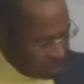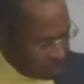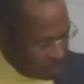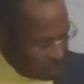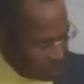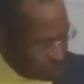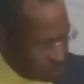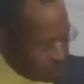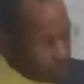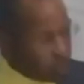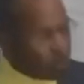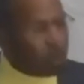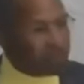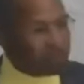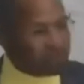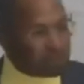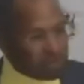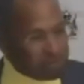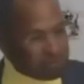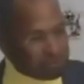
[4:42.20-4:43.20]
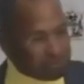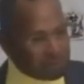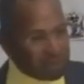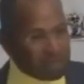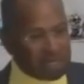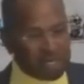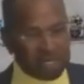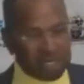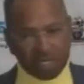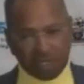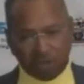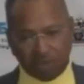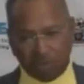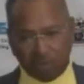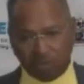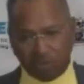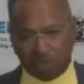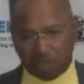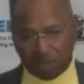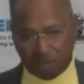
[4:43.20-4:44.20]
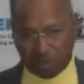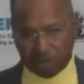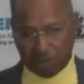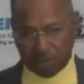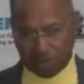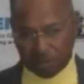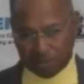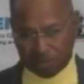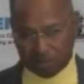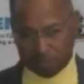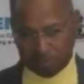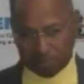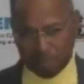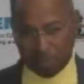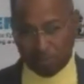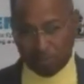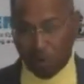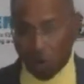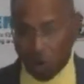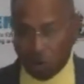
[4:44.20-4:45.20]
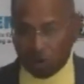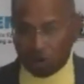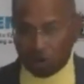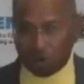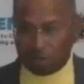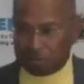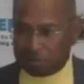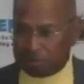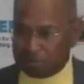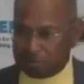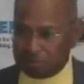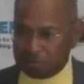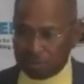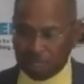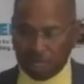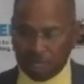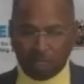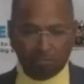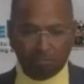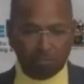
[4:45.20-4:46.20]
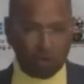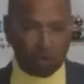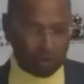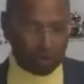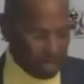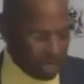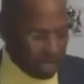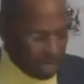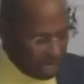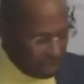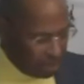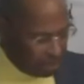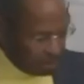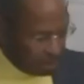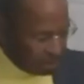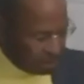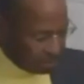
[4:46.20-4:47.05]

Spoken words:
So hopefully funding will be more and more reliable.